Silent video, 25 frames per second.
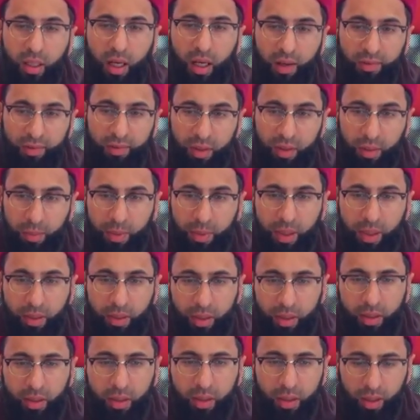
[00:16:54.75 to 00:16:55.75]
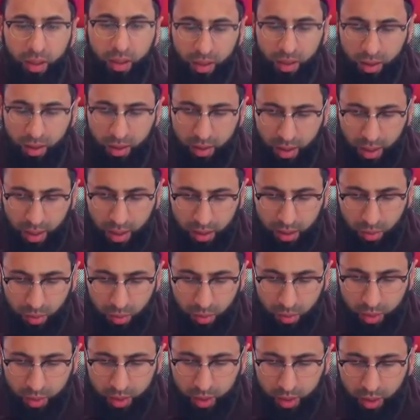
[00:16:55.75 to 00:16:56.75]
after the period that
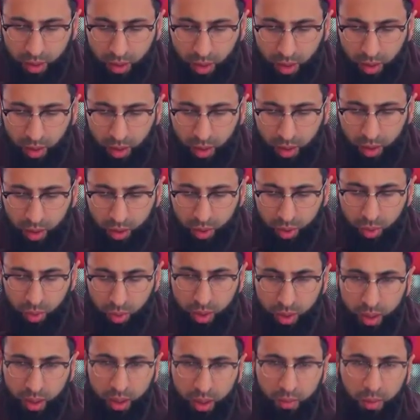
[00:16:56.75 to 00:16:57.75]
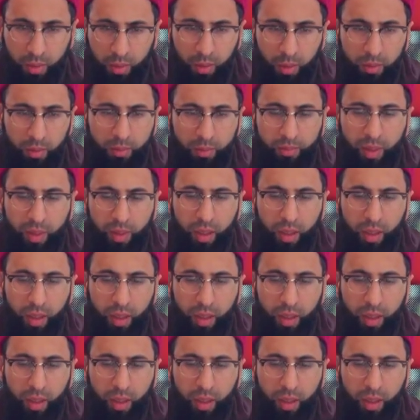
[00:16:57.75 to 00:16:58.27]
we are talking about.